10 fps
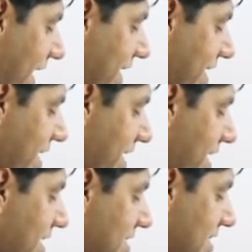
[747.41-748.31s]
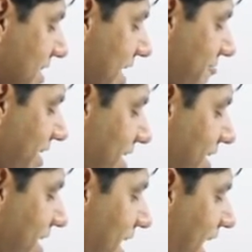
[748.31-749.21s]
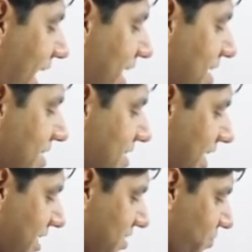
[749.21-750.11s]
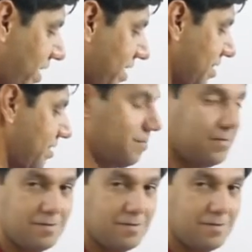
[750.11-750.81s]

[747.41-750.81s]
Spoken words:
8, 7 and 6 ways.